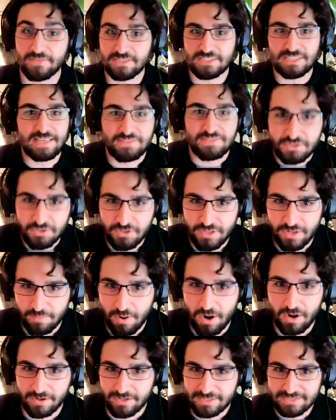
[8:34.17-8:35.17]
obviously they have to do their
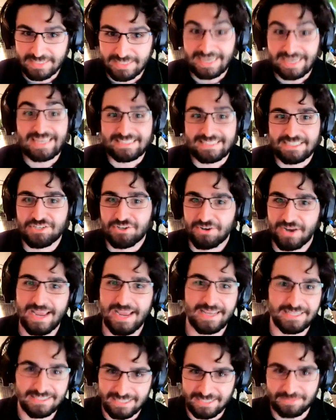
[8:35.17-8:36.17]
part because like it's in your
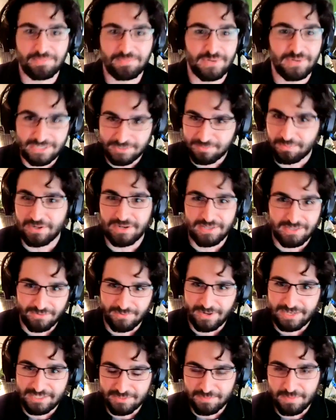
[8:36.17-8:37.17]
hands like please put it in
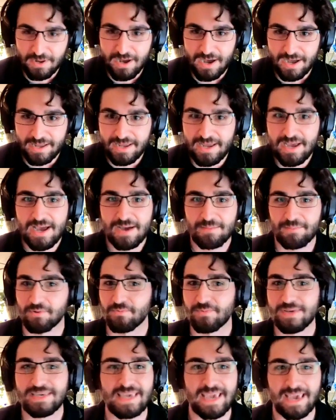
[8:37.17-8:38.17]
the right spot
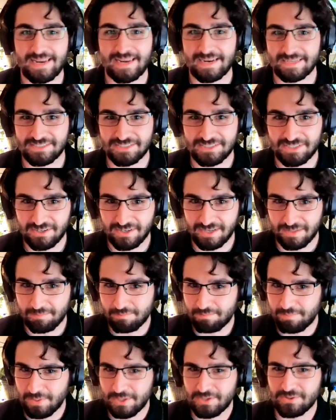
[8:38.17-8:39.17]
but we can't
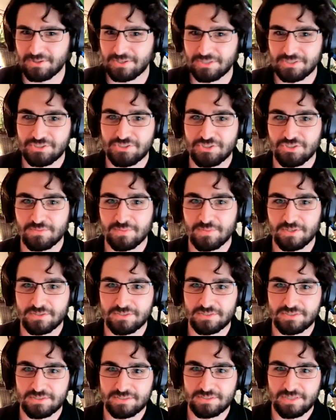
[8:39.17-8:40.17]
necessarily bill
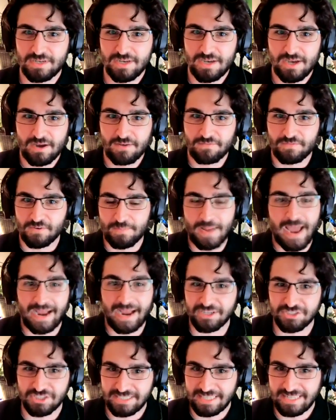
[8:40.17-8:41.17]
consumers for
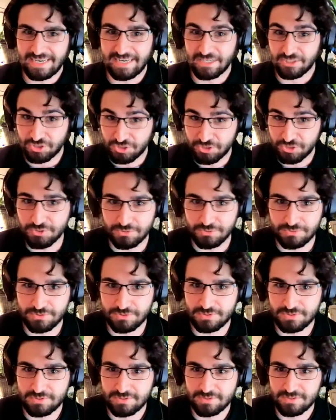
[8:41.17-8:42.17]
packaging they didn't
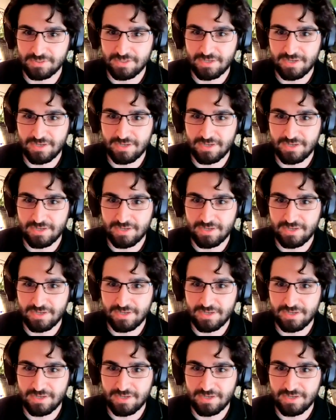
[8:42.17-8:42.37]
choose